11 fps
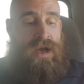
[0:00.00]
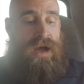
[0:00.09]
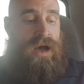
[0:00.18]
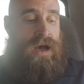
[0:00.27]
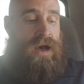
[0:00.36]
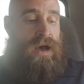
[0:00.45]

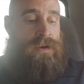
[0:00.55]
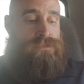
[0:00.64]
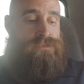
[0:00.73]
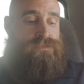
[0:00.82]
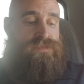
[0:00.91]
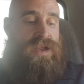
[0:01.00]

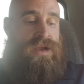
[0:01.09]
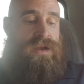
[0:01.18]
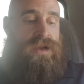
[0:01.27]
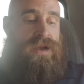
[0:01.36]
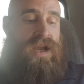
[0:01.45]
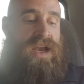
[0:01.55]

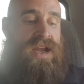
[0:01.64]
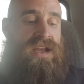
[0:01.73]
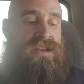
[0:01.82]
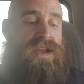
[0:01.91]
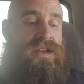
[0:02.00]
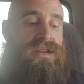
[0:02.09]
And I
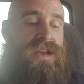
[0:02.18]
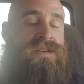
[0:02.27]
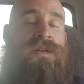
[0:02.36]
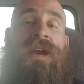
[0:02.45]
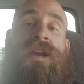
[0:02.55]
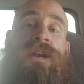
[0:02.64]
think this
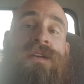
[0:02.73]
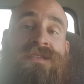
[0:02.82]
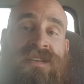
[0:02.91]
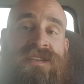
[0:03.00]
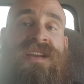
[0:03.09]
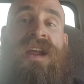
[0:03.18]
right here is
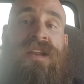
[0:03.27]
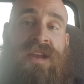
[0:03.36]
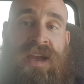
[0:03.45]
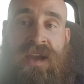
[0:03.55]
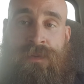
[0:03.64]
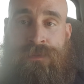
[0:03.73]
the stat of the
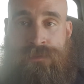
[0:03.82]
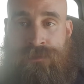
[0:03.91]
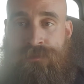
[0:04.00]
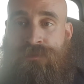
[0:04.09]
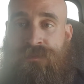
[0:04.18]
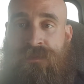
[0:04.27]
game.
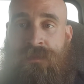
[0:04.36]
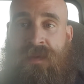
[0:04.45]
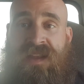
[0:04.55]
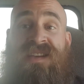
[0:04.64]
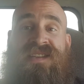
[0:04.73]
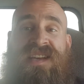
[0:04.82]

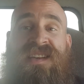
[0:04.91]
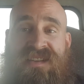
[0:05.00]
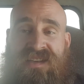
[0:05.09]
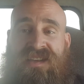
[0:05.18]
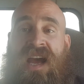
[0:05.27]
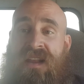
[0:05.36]
This is
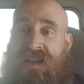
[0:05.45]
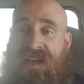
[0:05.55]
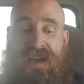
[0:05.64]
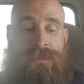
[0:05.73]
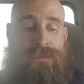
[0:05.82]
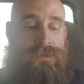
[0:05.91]
the stat of the game.